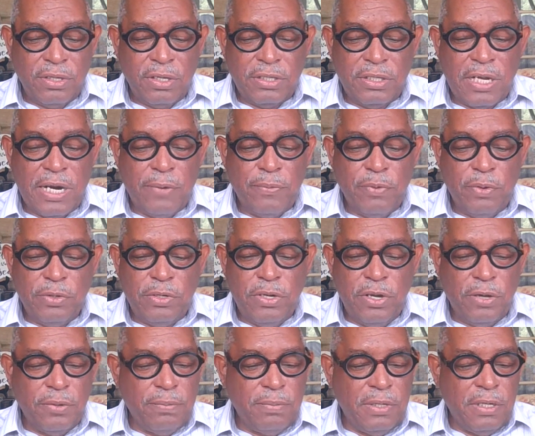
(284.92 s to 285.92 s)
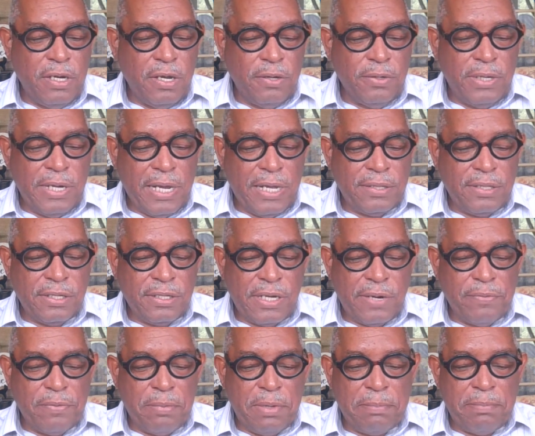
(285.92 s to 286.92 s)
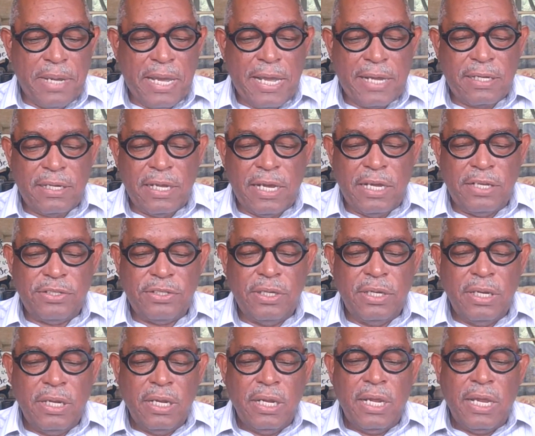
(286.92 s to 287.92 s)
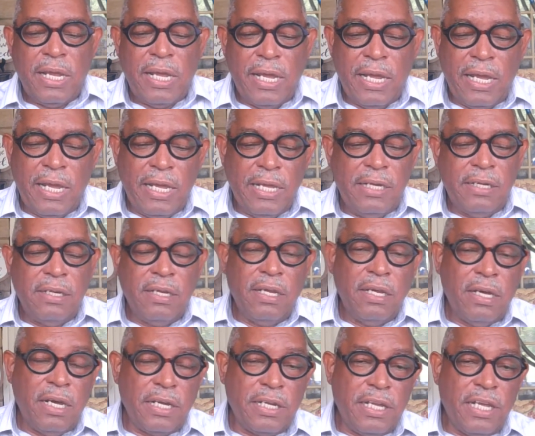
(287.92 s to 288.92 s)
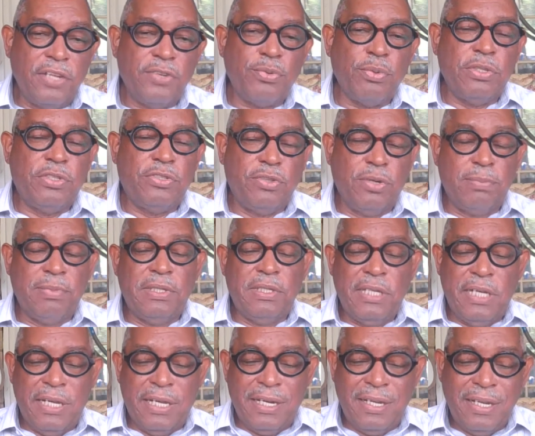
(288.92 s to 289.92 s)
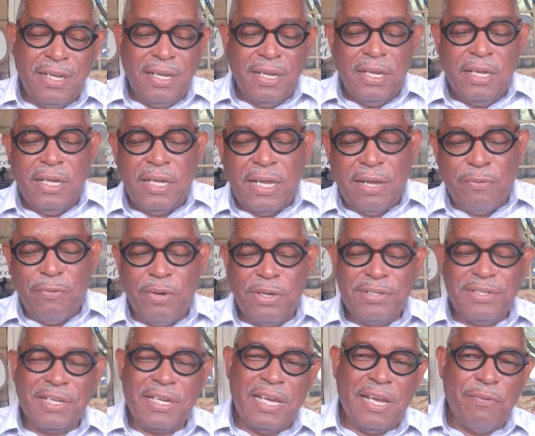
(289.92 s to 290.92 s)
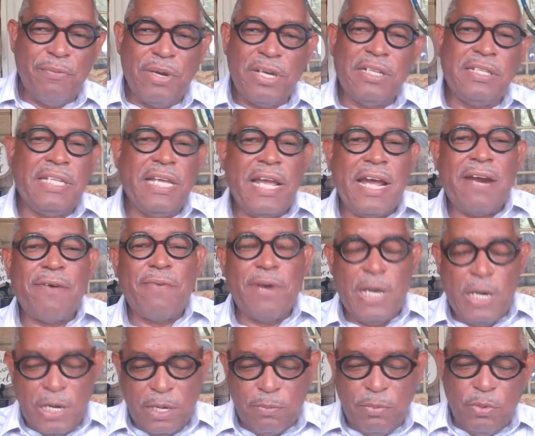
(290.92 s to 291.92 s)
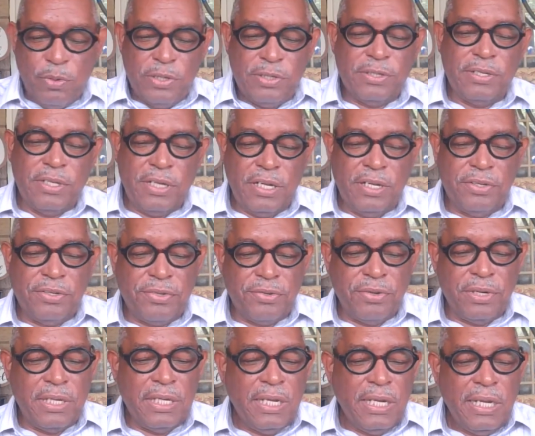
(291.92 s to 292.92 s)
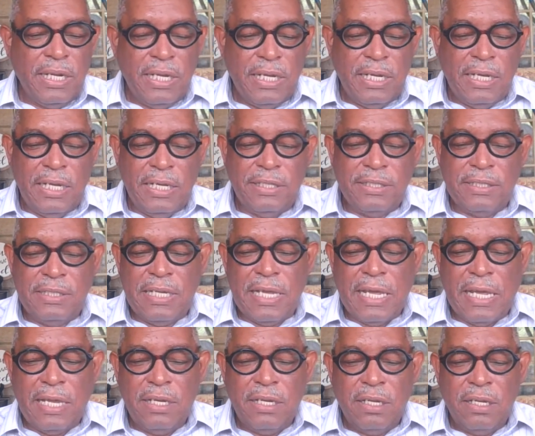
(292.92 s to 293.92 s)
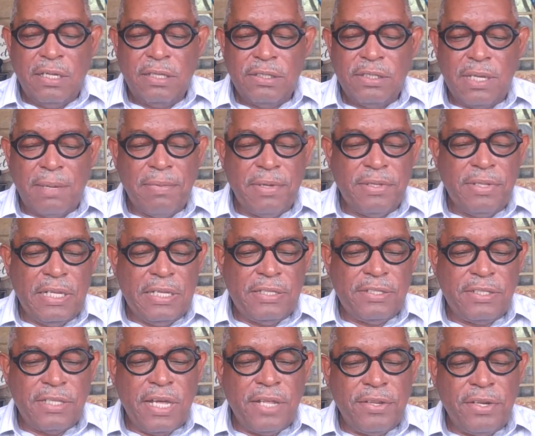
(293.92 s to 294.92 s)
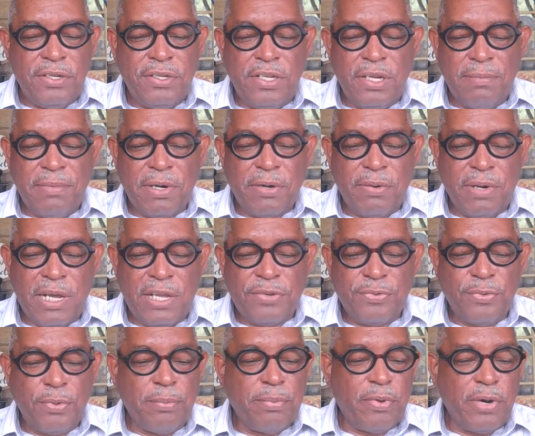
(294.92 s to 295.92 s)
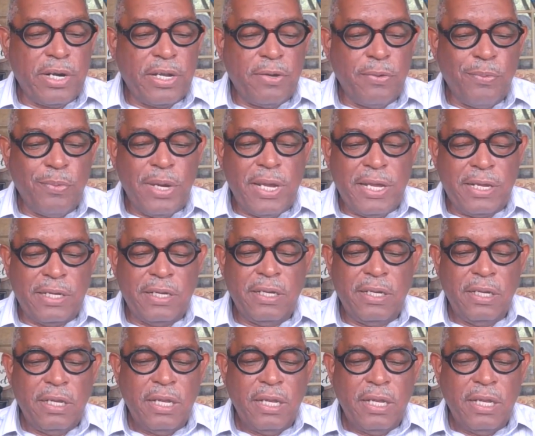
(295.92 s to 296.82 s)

There will no doubt that there will be backlash and against what Truman did. And once again, one of the ironic points in history is that some of the Southern Democrats will break away